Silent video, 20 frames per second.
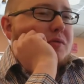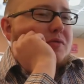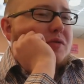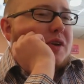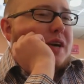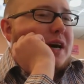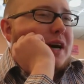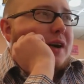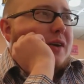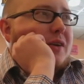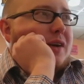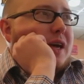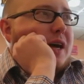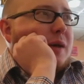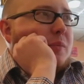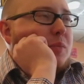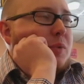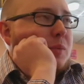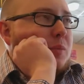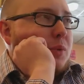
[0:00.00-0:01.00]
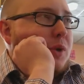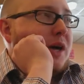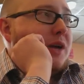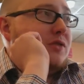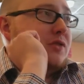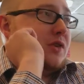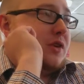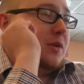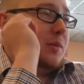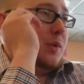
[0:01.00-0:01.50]
for now, yeah,
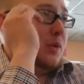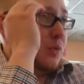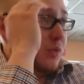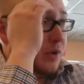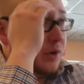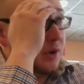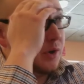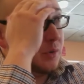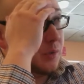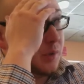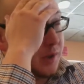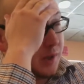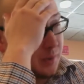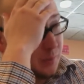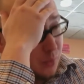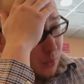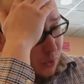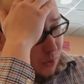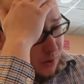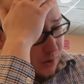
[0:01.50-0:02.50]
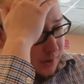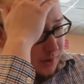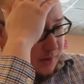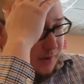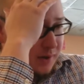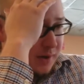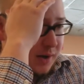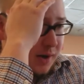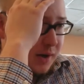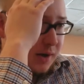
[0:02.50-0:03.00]
planks are going to be really, really
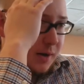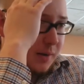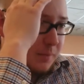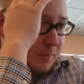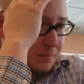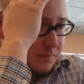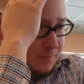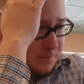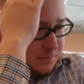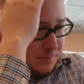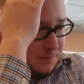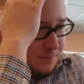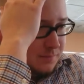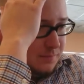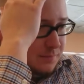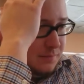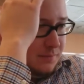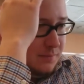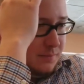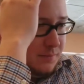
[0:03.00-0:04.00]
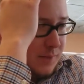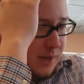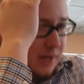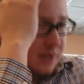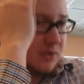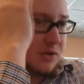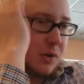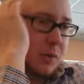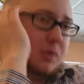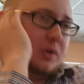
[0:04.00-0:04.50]
important,
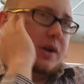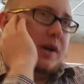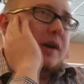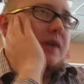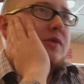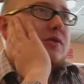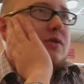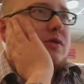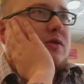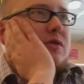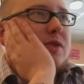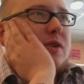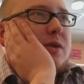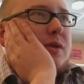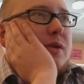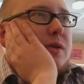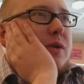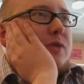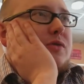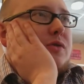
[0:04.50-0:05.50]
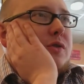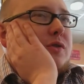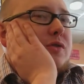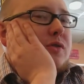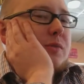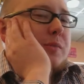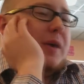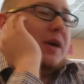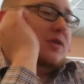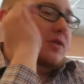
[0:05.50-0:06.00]
and so will nails. So those
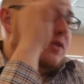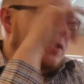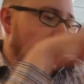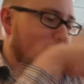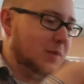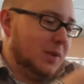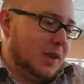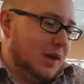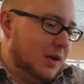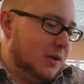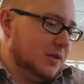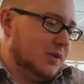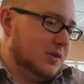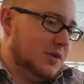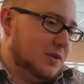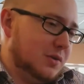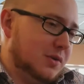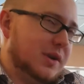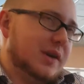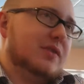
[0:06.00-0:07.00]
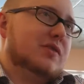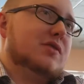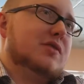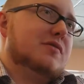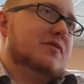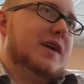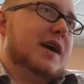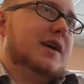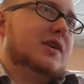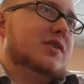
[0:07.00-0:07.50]
are basically going to be the only 2 things
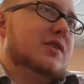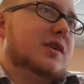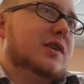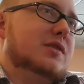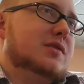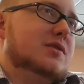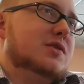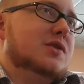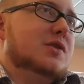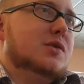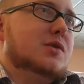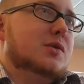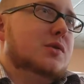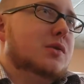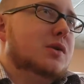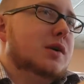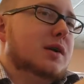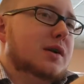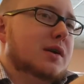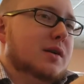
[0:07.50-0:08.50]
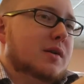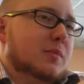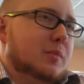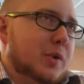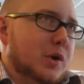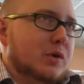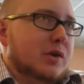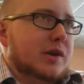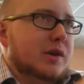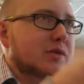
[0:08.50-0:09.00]
that factor into
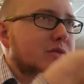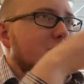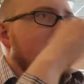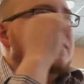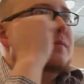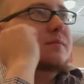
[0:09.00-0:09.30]
buildings.